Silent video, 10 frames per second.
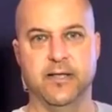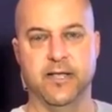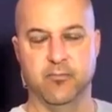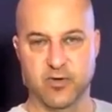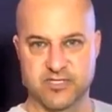
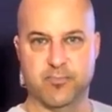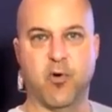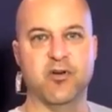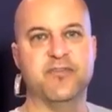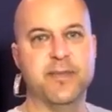It will
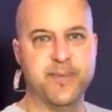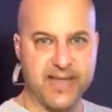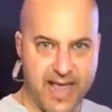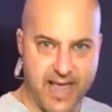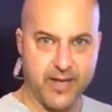support
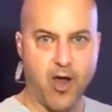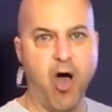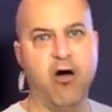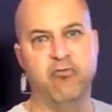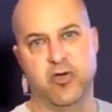VPN,
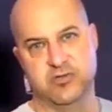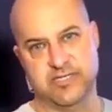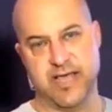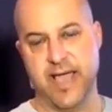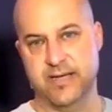all of those
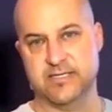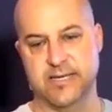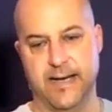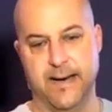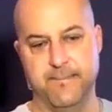things.
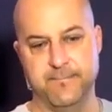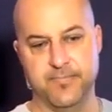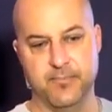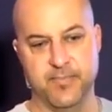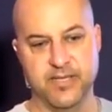
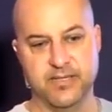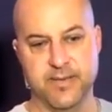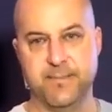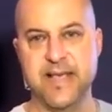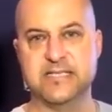But
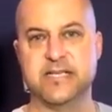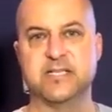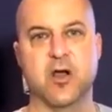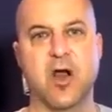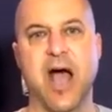the basics
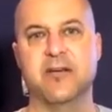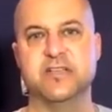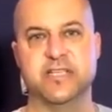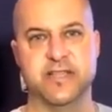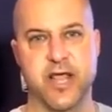are
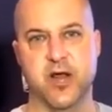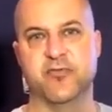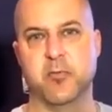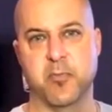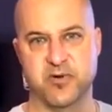obviously there
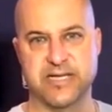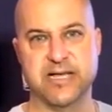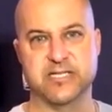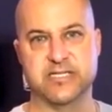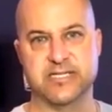from a
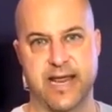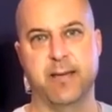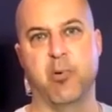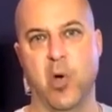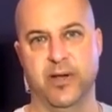protection
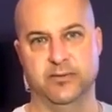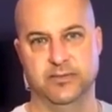standpoint.